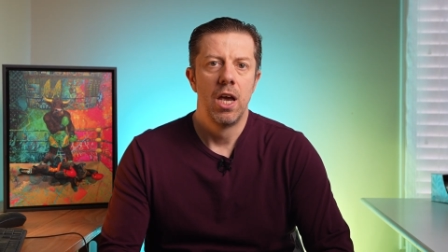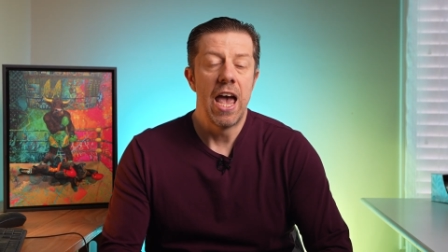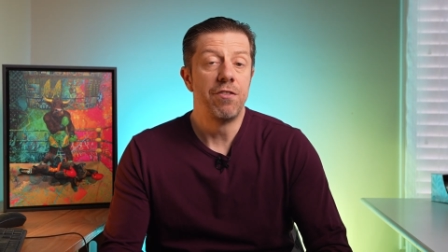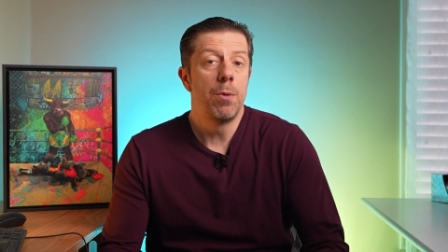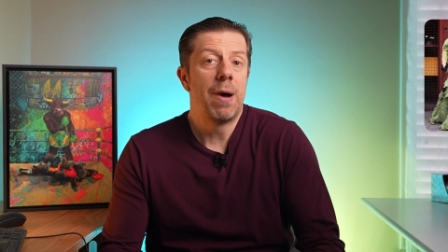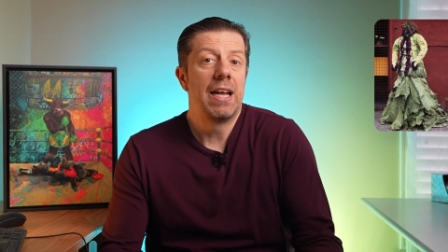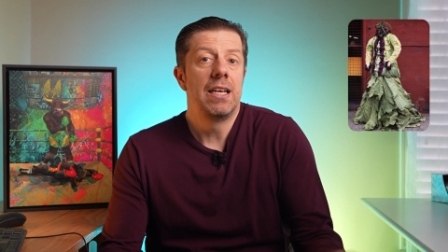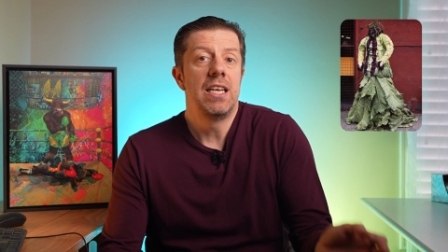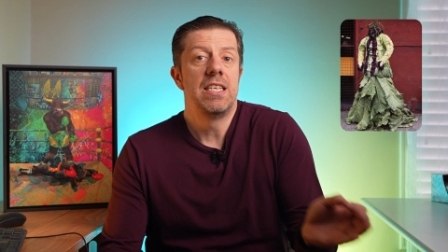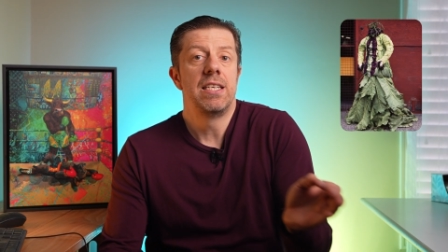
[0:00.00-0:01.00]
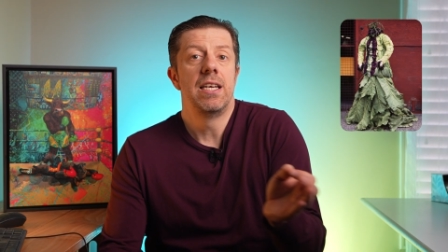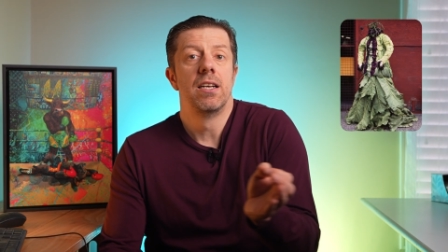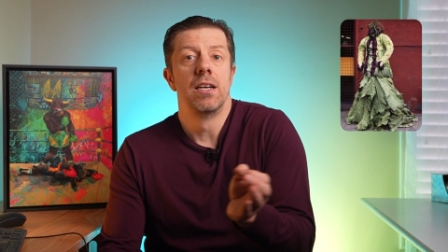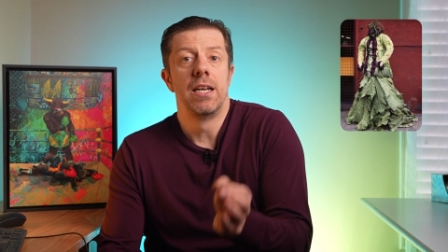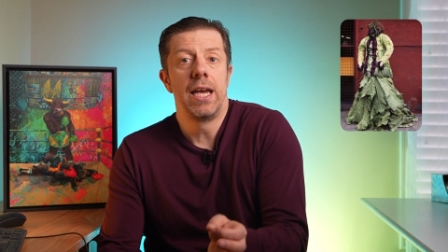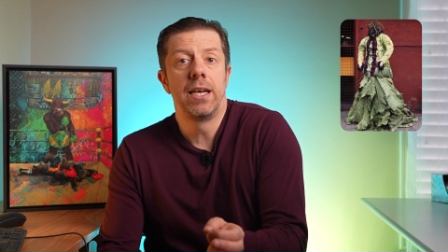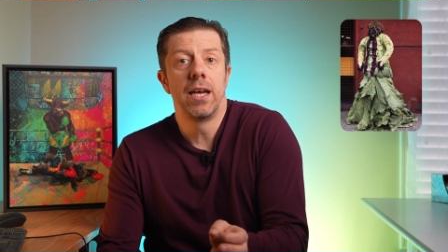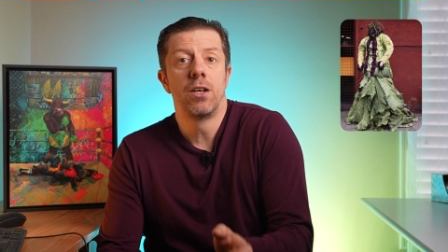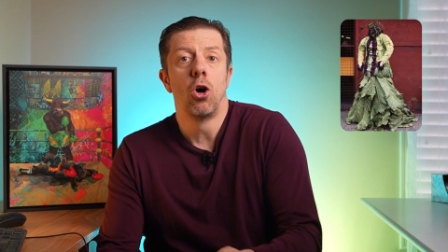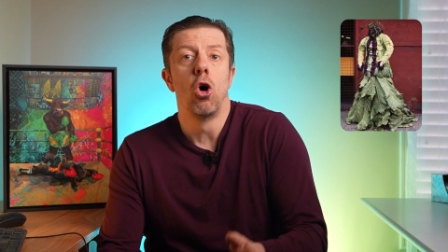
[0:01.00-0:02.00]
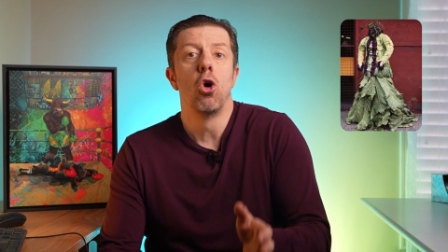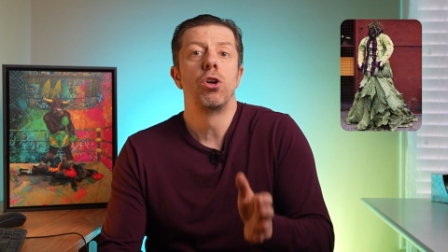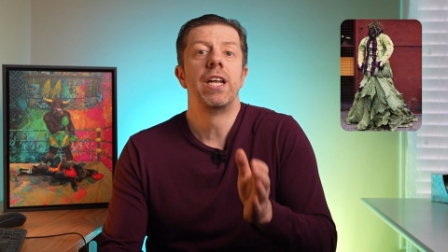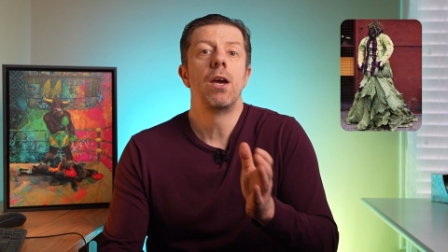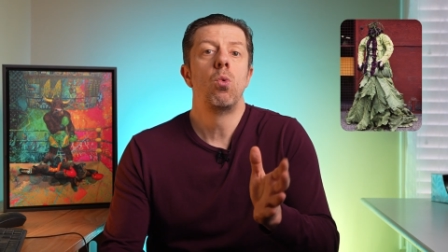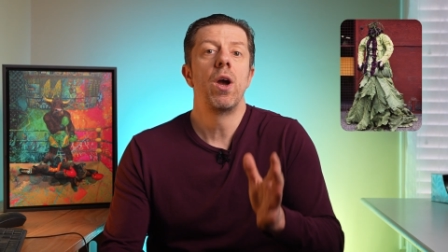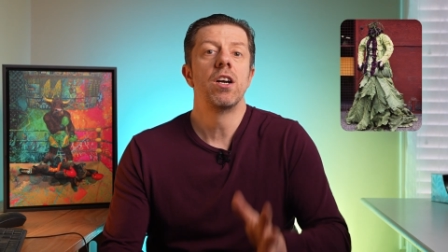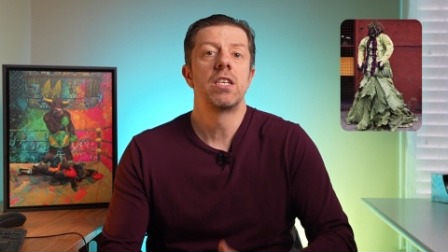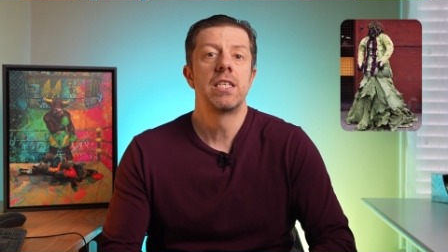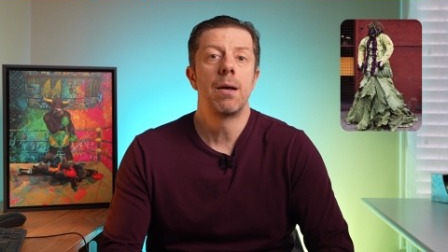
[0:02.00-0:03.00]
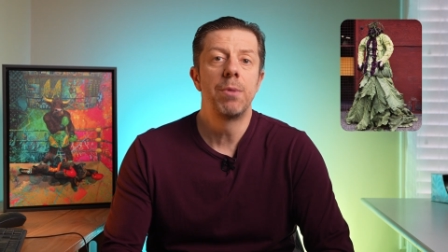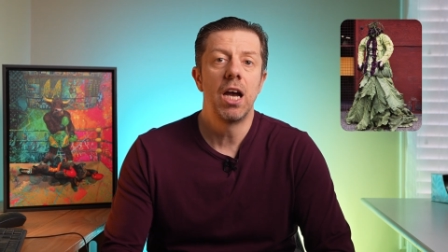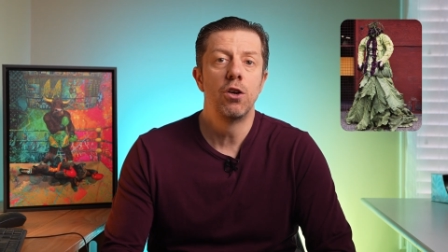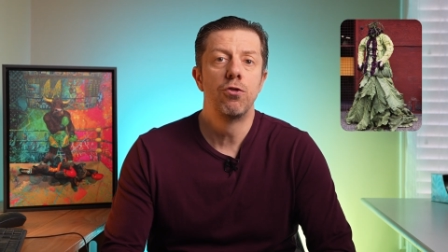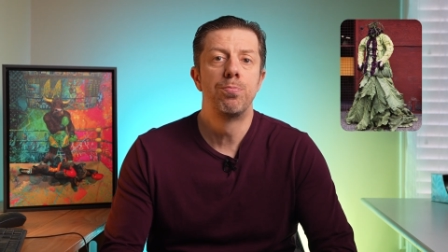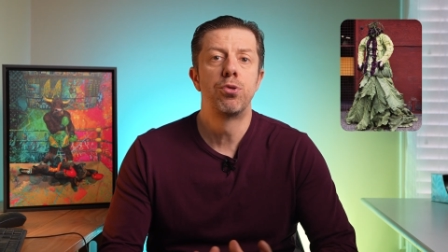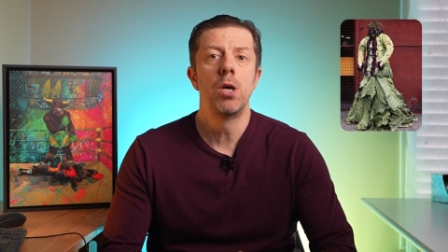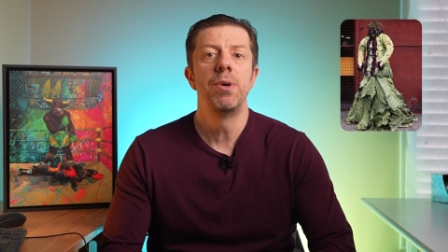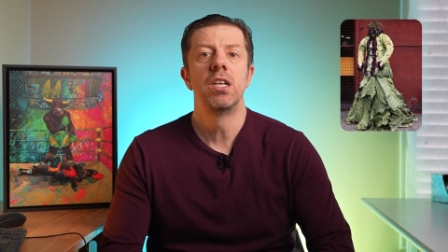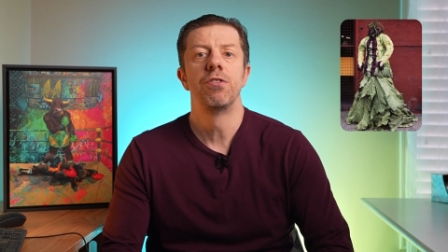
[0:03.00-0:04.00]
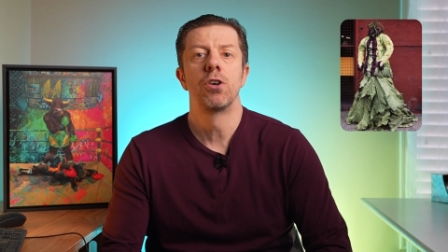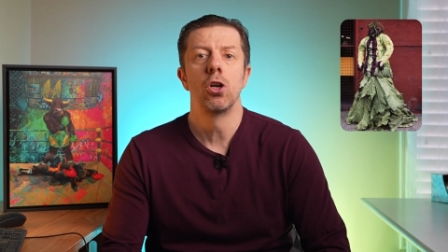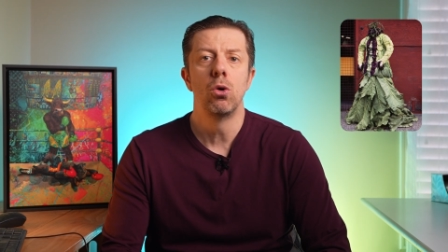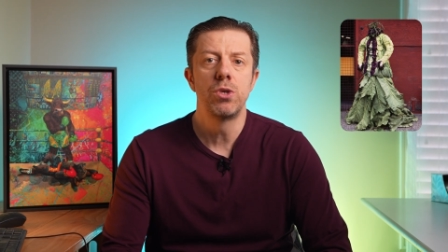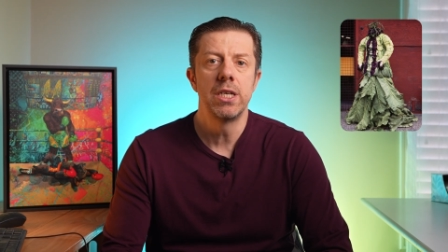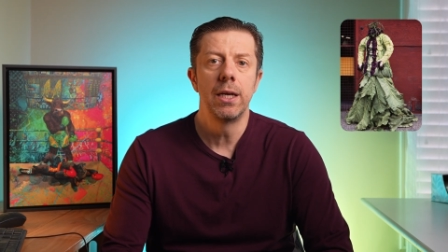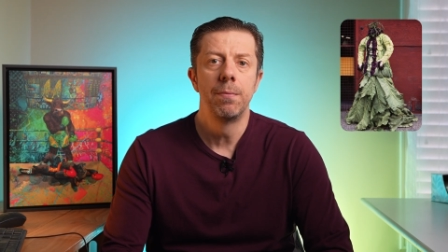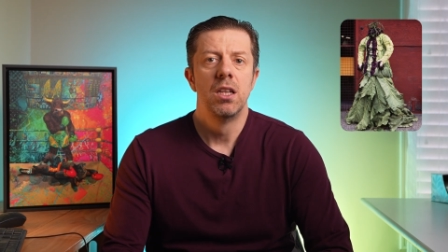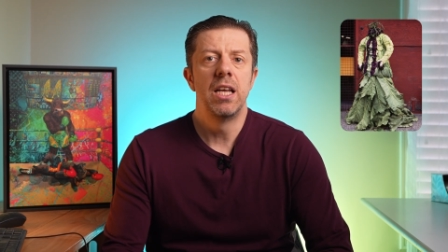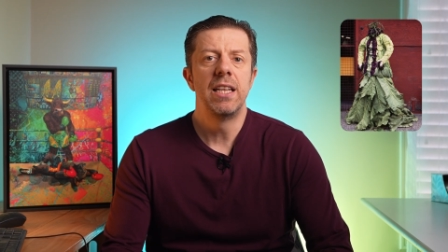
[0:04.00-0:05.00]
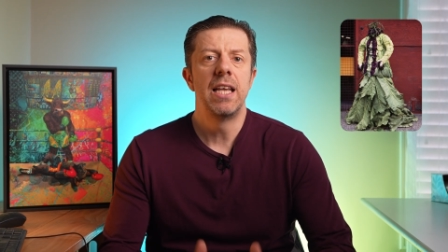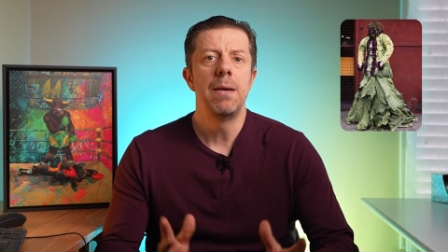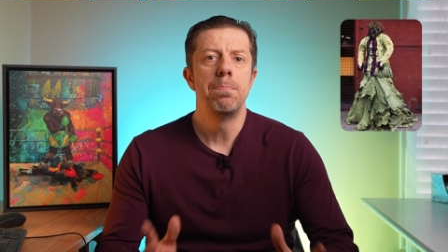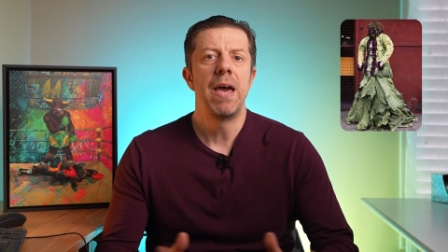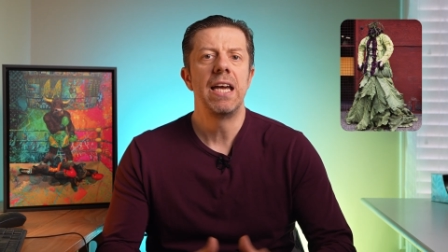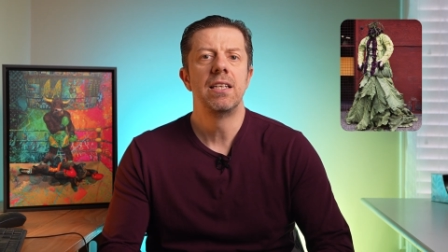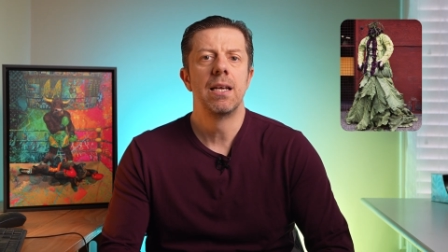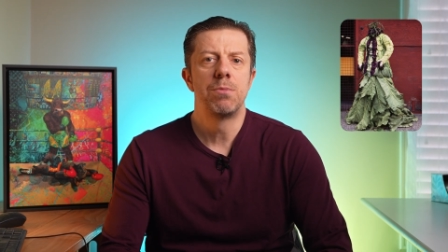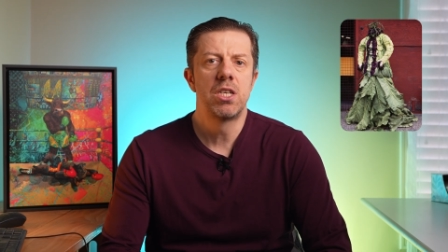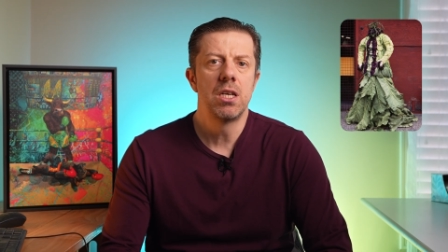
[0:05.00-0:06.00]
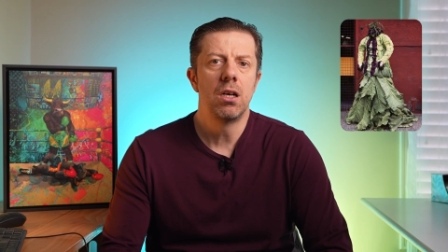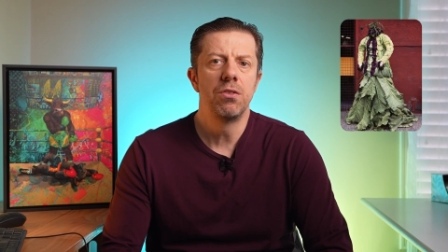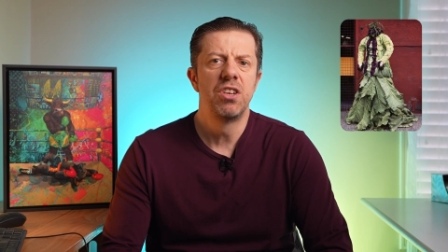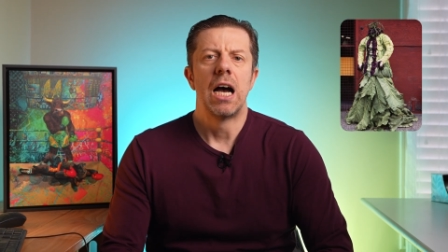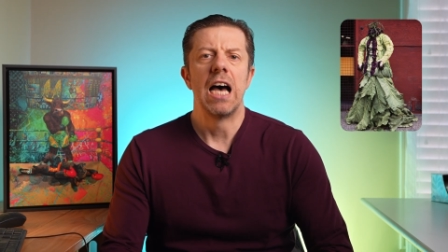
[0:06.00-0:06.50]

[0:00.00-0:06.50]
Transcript: Everybody is either naked or they wear some kind of primitive clothing that they made themselves